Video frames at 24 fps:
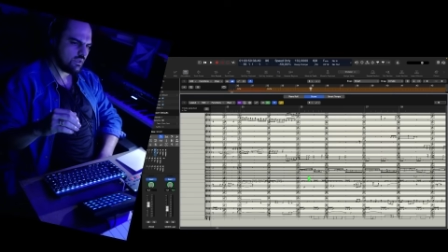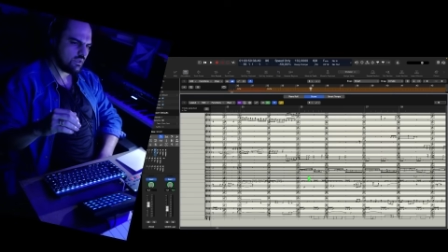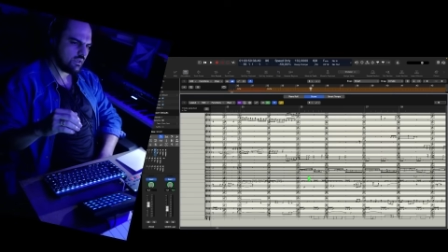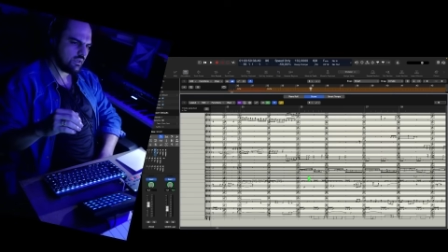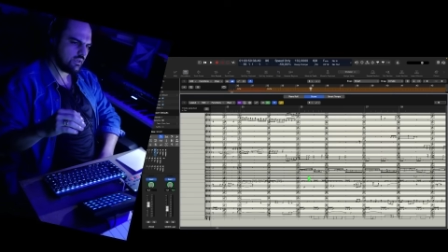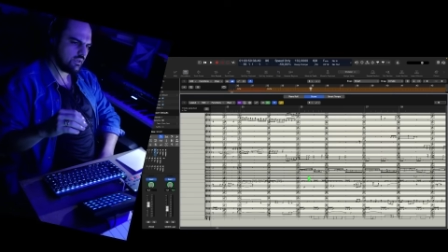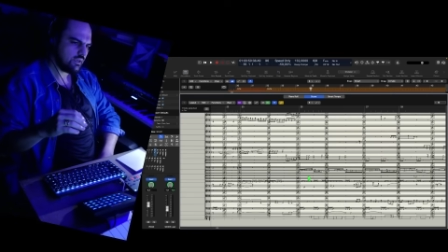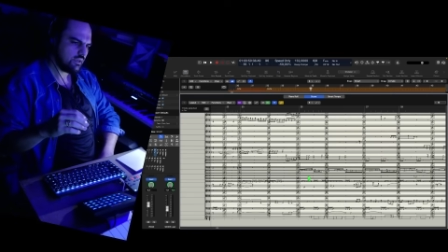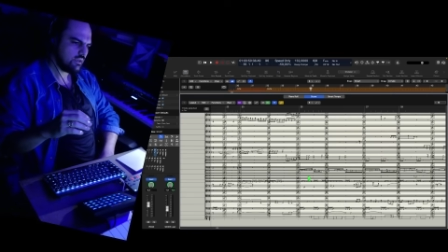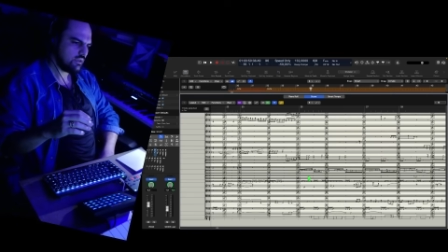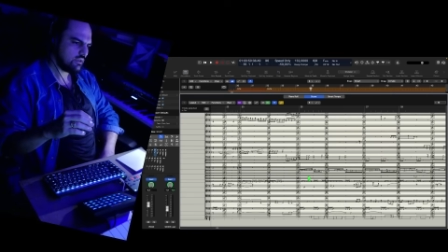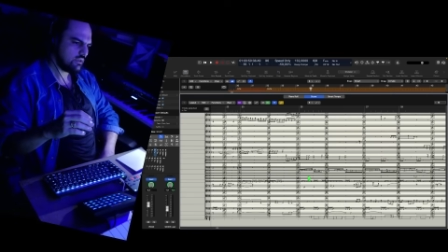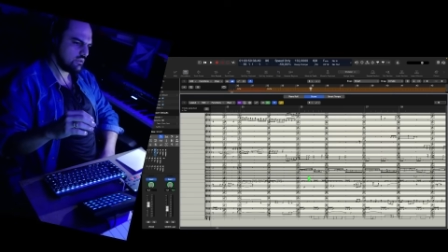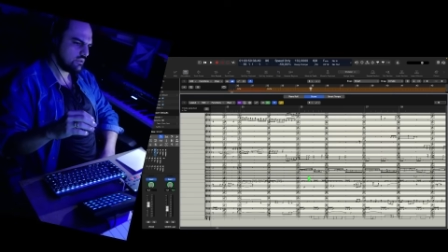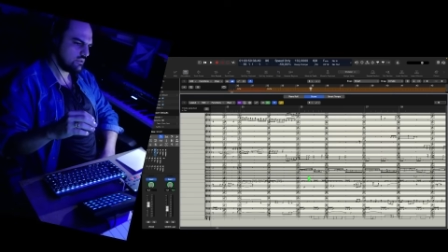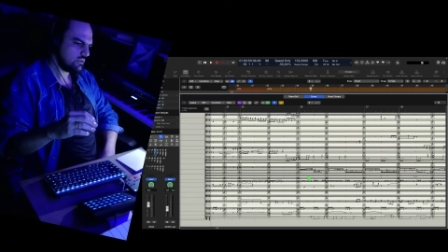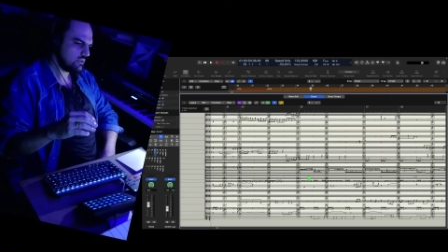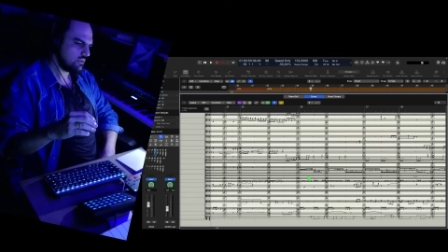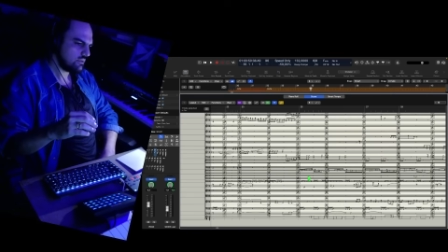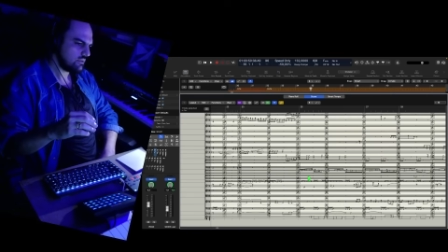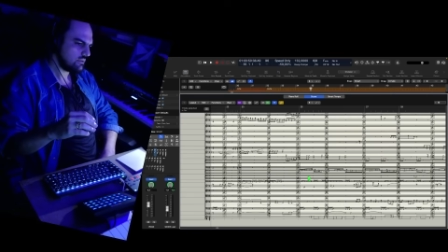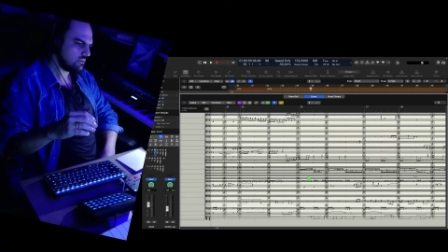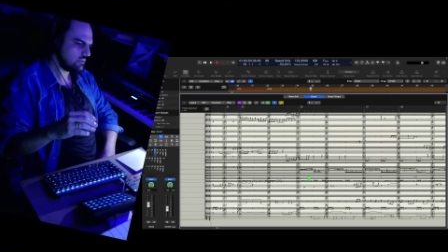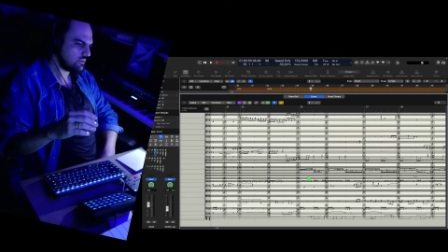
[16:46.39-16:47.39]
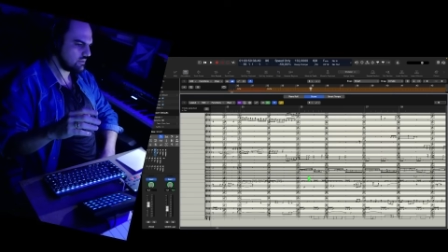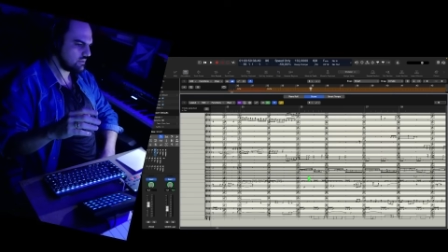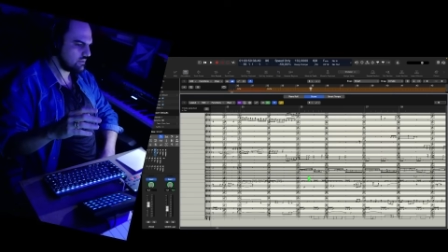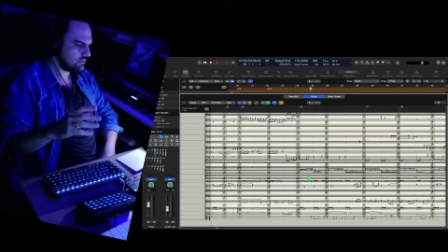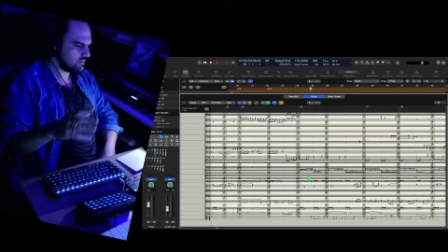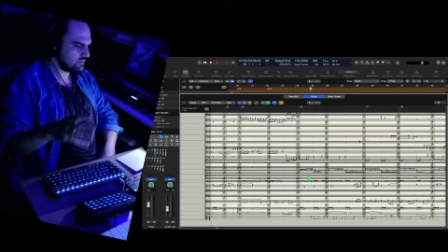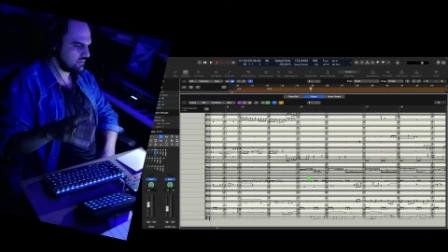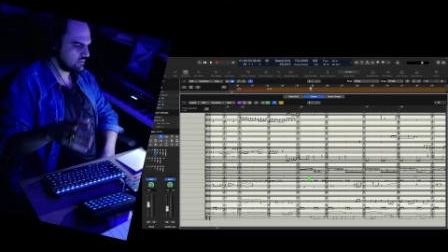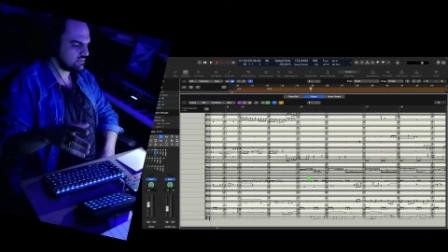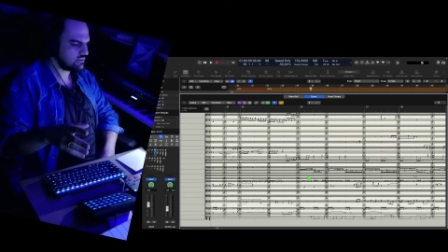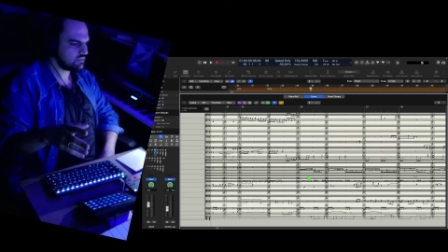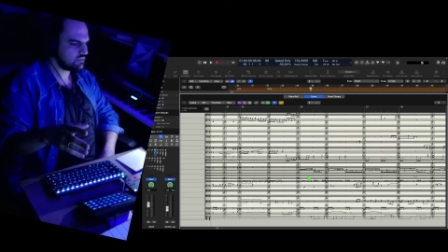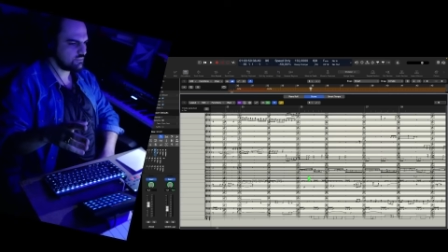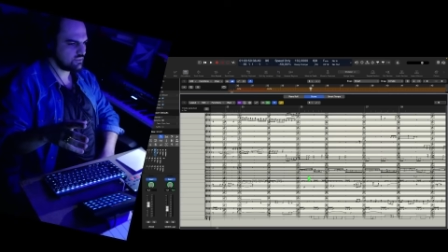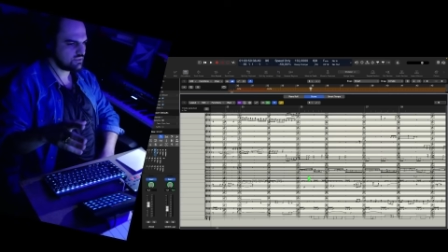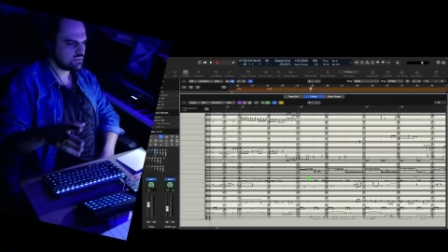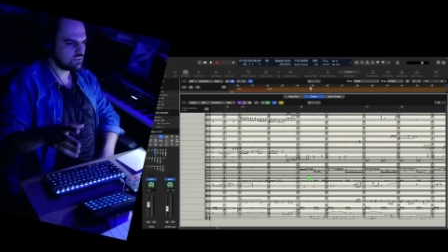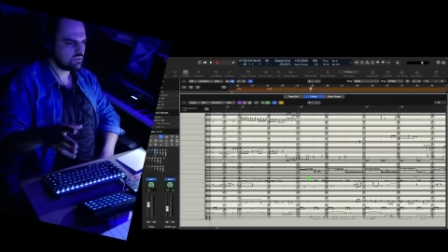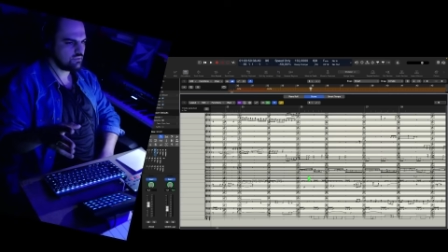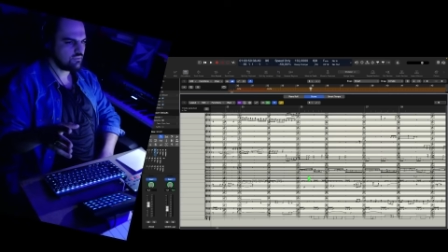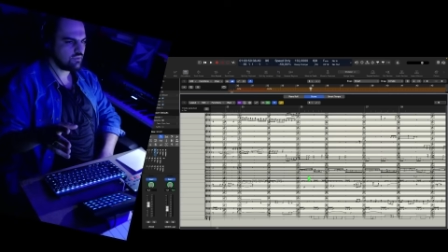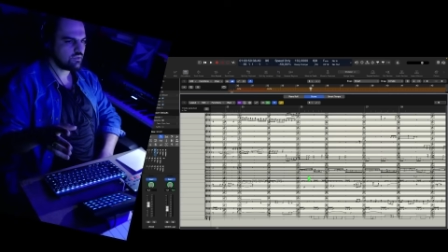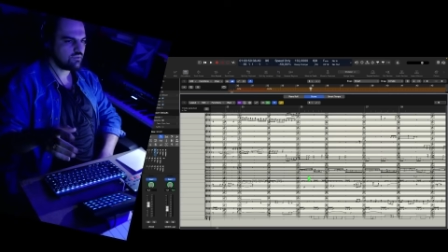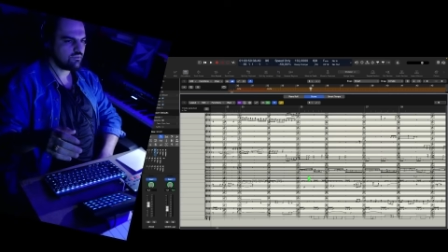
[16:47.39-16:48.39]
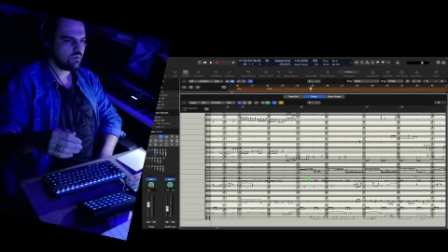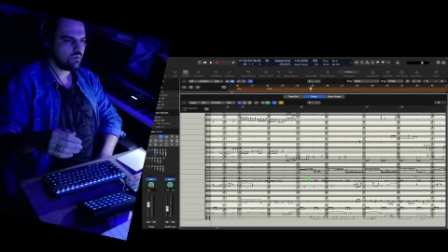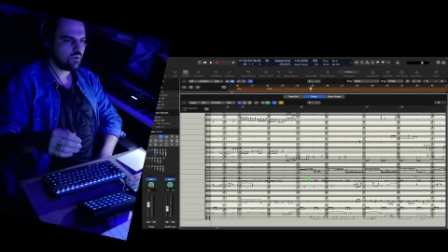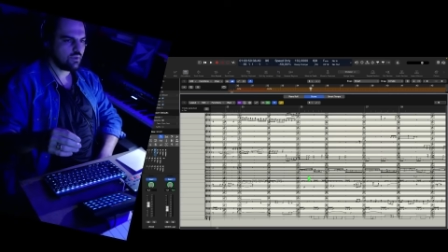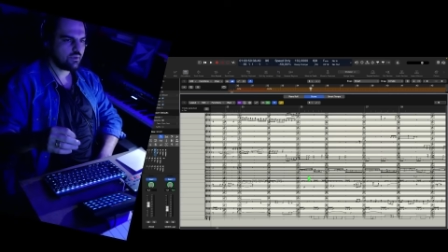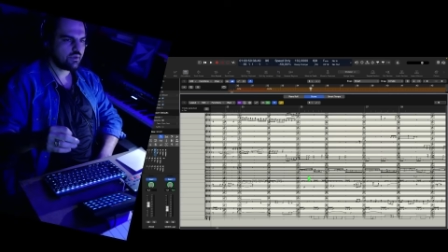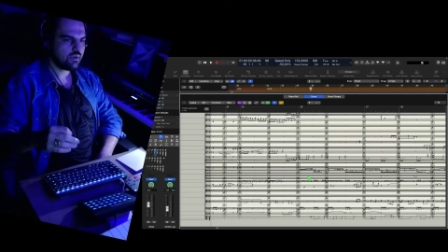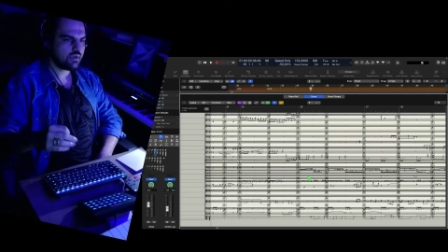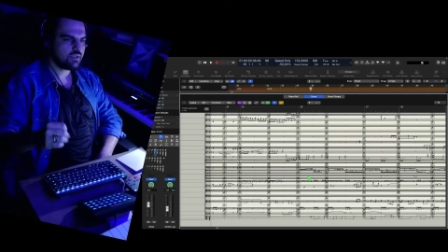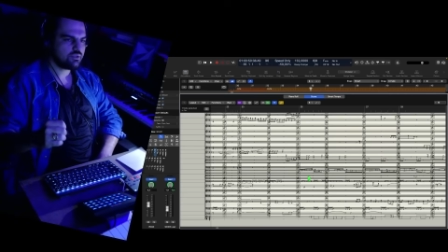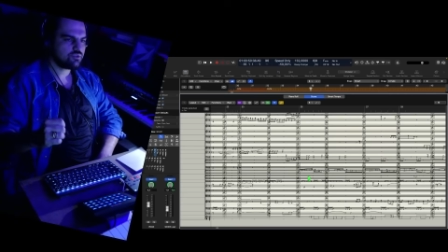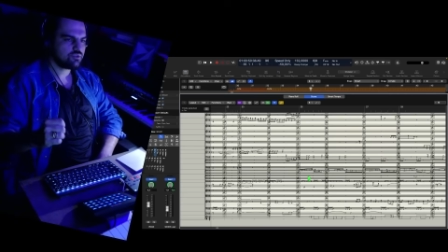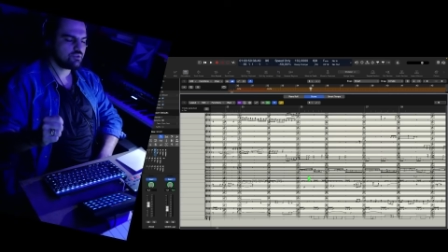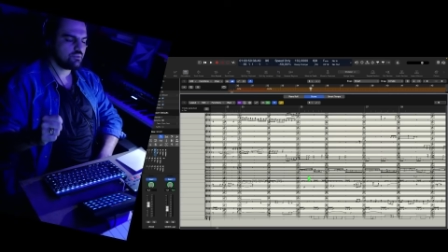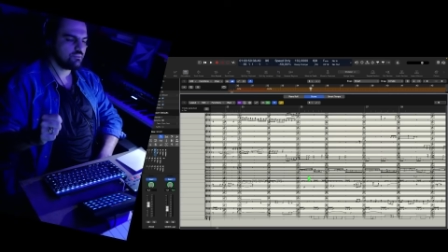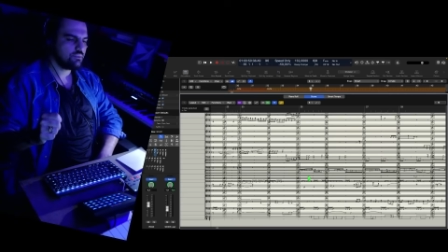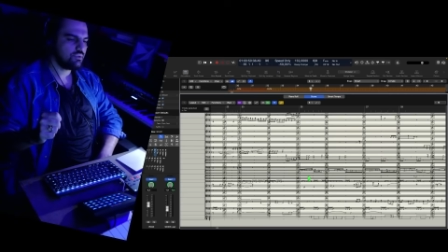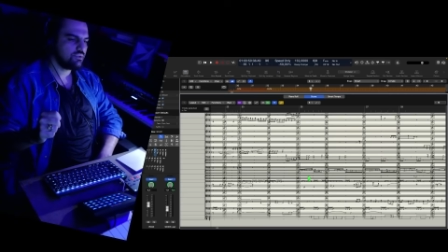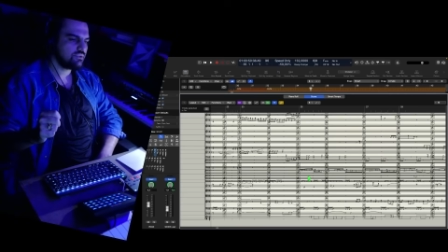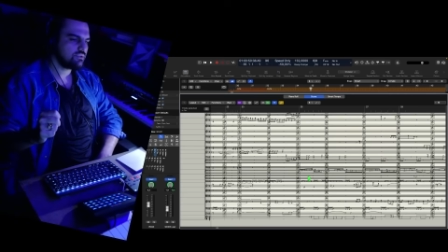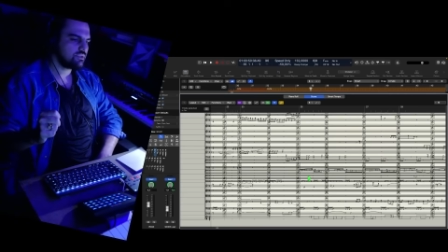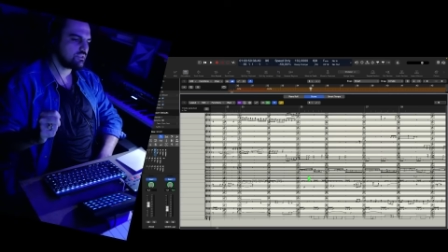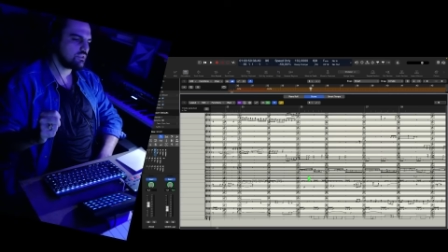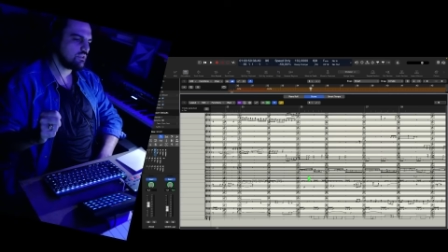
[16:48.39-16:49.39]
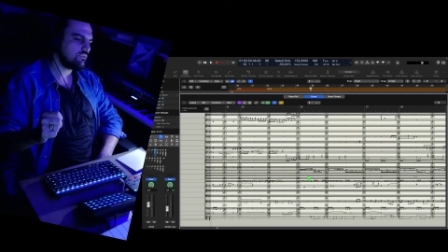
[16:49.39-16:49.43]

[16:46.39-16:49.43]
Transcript: And this is specific for orchestral music,